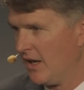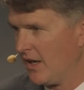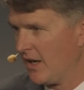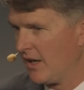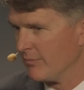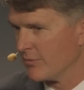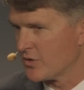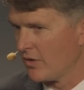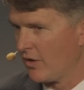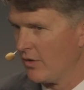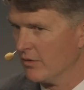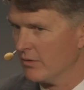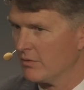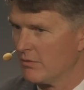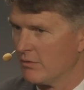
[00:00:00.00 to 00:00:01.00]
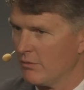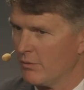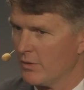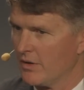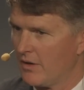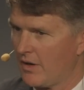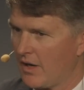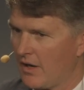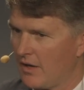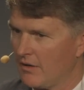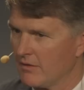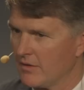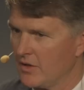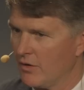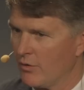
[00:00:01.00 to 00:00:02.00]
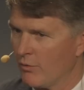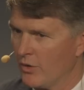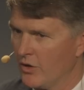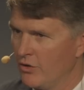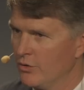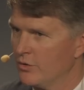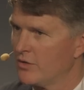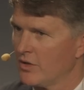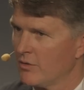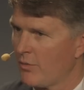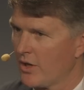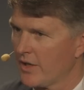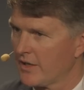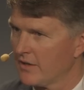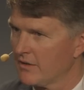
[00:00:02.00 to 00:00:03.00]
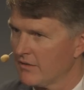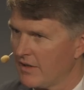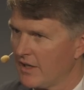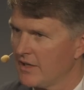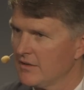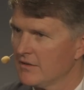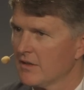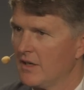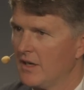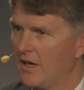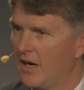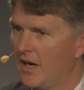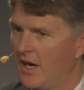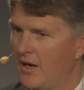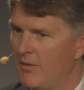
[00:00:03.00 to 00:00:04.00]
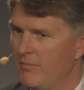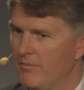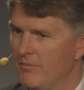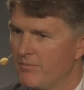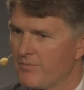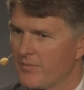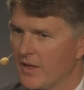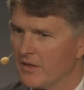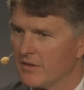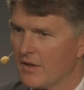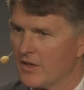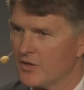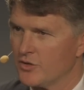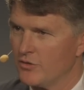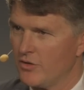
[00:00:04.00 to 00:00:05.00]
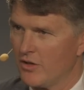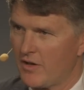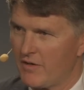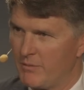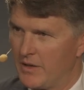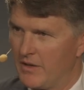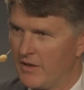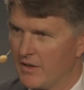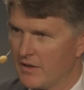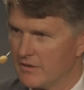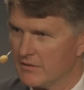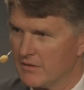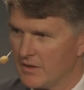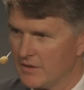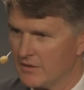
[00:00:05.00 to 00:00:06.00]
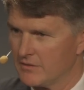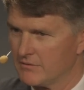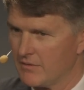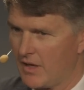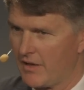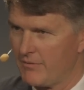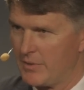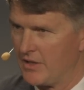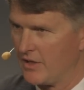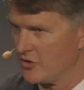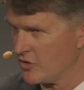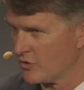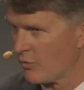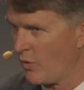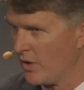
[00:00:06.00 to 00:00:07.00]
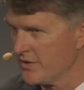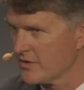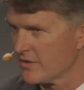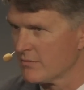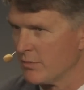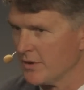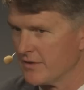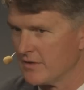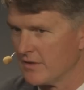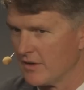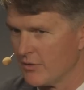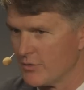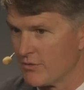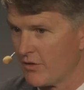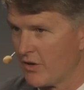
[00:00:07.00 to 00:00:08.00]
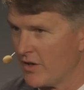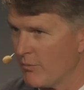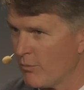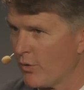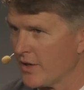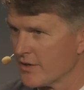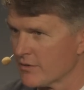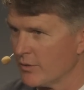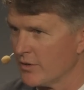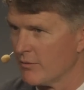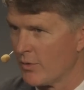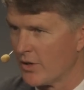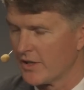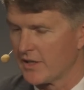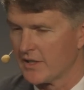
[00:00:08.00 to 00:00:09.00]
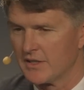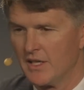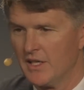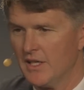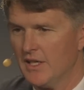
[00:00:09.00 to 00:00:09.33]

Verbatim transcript: Um, so we're uh, you know, we're new to the market there. Um, as, as you know, I've been there. Uh, I've been there just once, but uh, I was very impressed with the market.